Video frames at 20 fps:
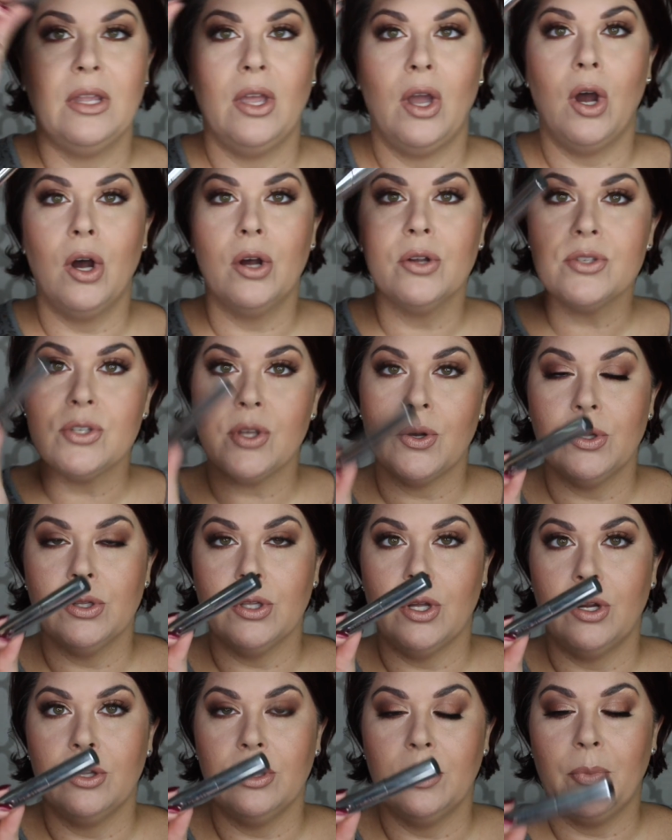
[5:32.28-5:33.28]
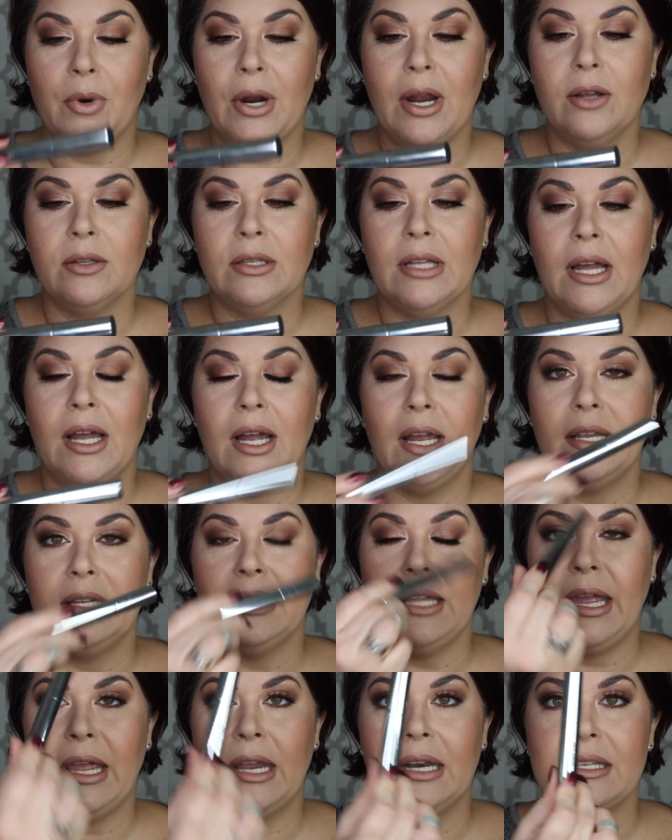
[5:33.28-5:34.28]
also along the brow
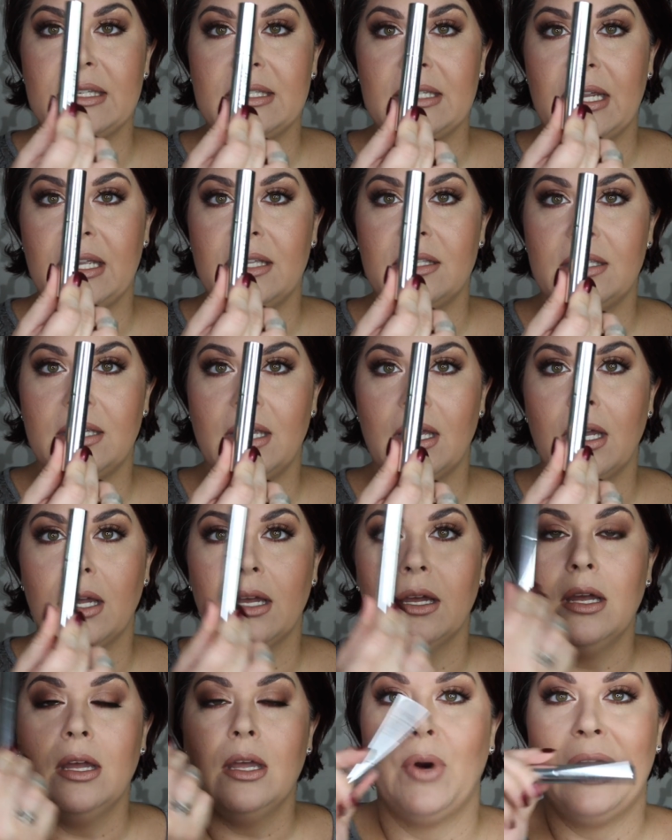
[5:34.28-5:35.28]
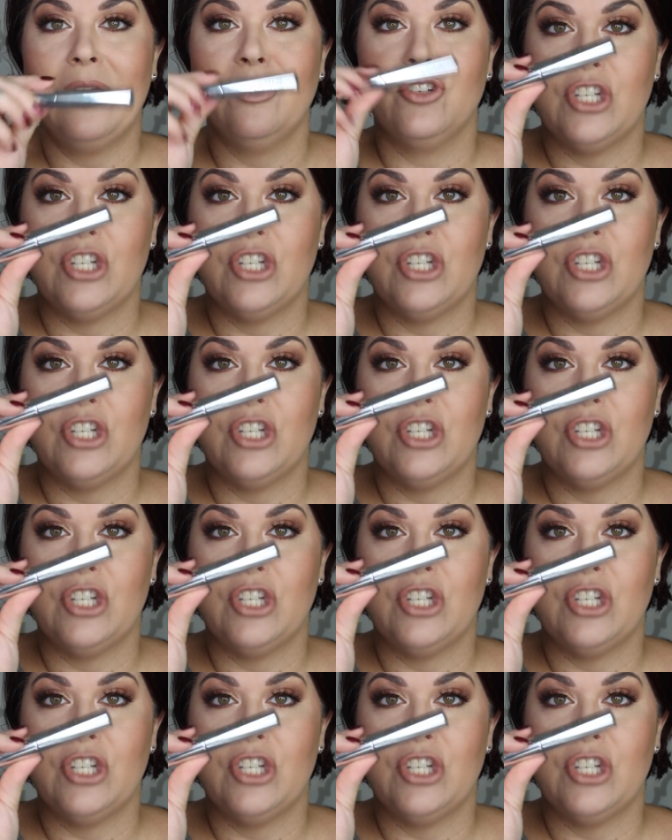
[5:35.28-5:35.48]
line, the Anastasia Brow